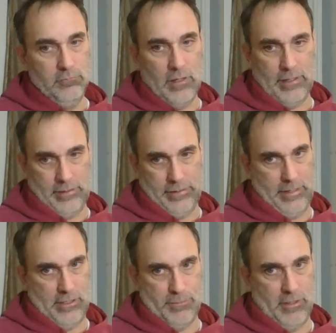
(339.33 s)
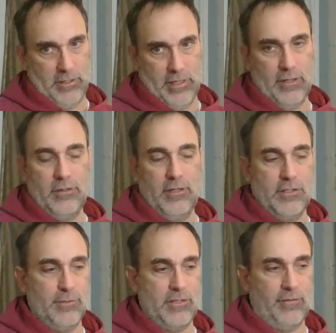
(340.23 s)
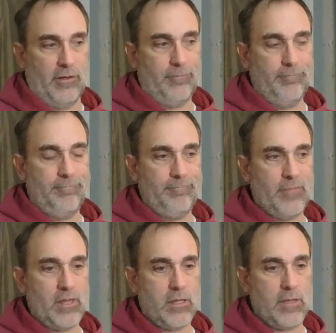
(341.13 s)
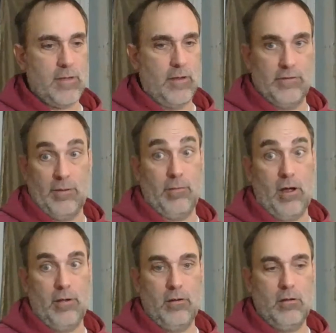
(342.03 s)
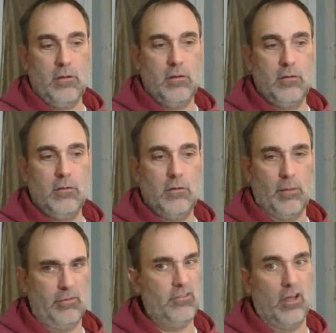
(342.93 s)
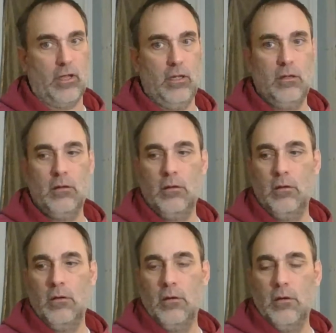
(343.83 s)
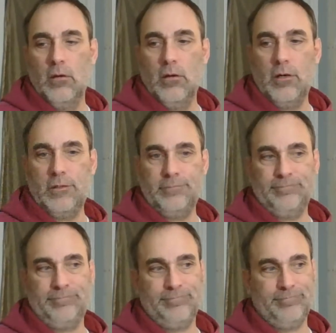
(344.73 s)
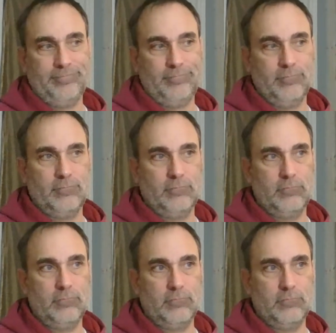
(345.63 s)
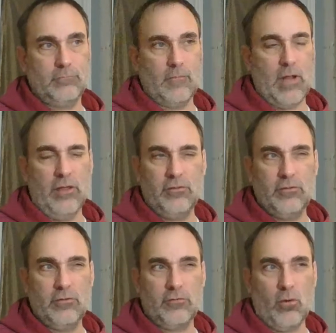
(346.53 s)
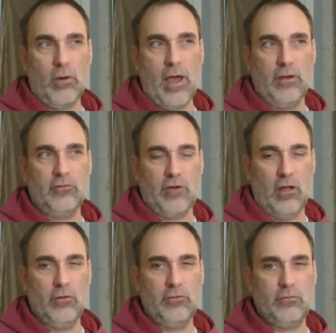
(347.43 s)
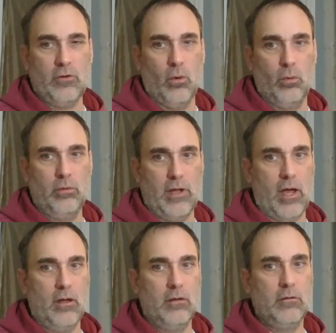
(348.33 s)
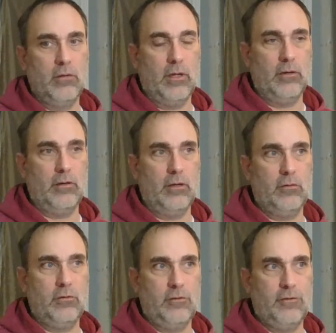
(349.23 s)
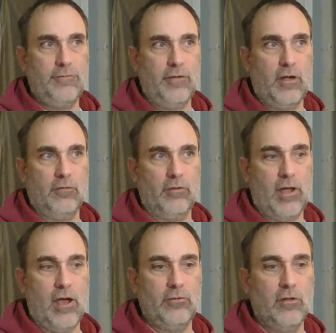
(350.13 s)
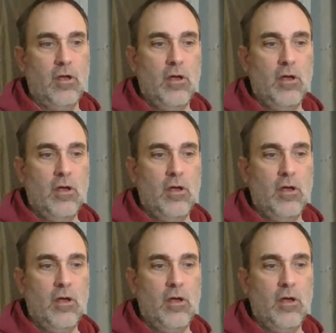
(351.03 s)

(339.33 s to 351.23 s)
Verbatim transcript: I, I can't speak to that in specific because I'm not. I'm just lucky. Um, has the stroke had its challenges? Oh, yeah, it, it definitively has.